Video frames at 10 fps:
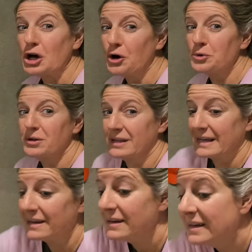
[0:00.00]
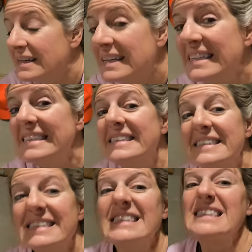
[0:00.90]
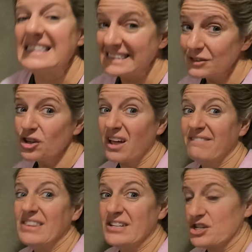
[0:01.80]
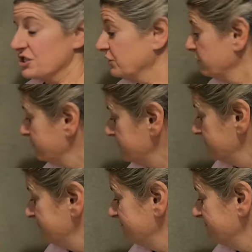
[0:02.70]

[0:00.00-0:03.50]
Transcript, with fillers: Totally still loving this shelf.